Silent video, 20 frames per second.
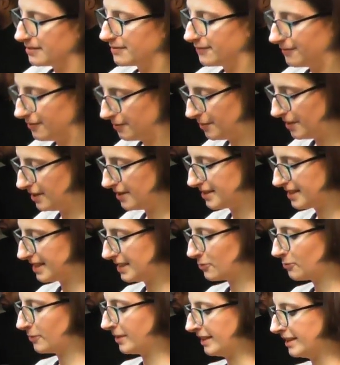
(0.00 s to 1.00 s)
for
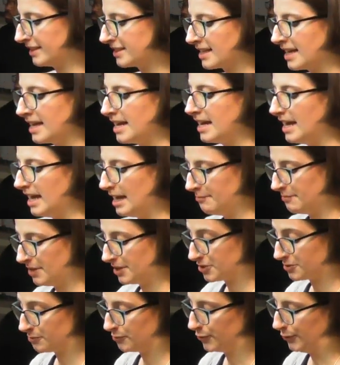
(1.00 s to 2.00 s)
parties weaned, and
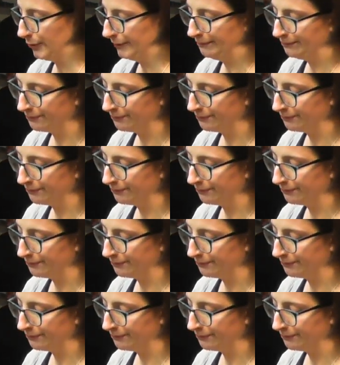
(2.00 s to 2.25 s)
much more.